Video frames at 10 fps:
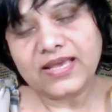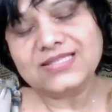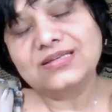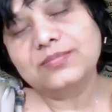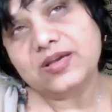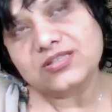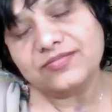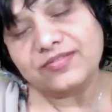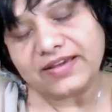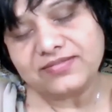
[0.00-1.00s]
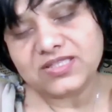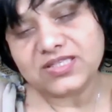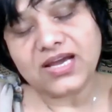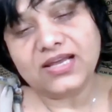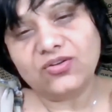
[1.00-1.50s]
Is it because of
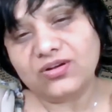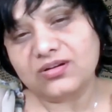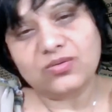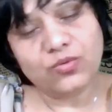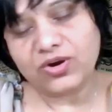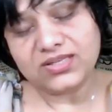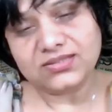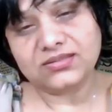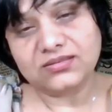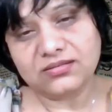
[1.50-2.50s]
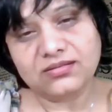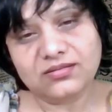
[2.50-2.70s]
lifestyle or what is it?